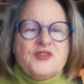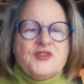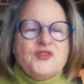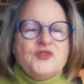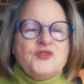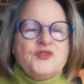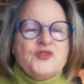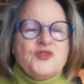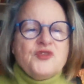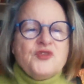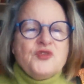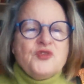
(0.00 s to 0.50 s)

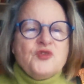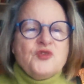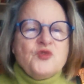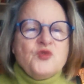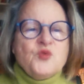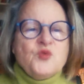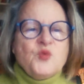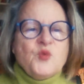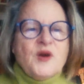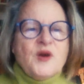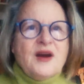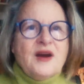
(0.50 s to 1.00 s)
You
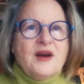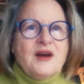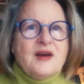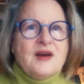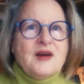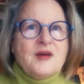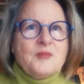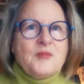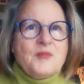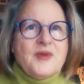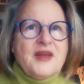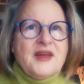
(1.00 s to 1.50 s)
do
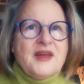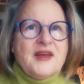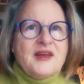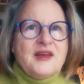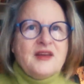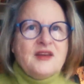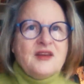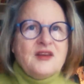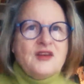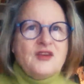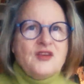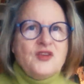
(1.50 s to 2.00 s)

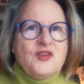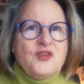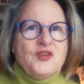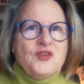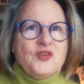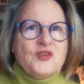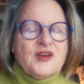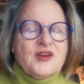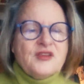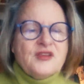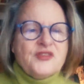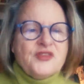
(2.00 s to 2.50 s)
in
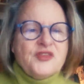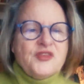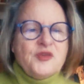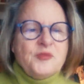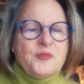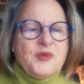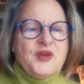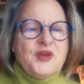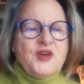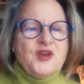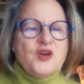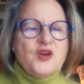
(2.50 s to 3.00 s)
your
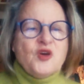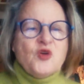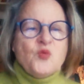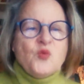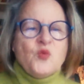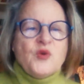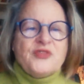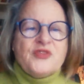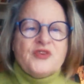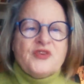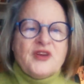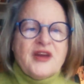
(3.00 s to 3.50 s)
LCBO
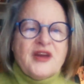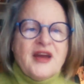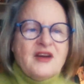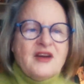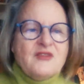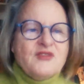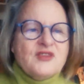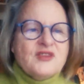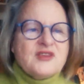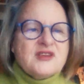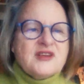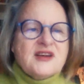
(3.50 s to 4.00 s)
with their
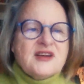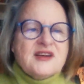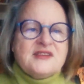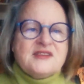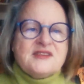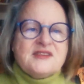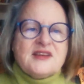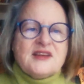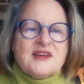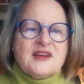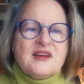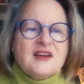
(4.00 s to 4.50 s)

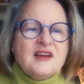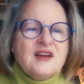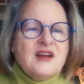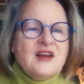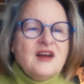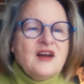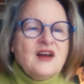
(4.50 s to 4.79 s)
advertising.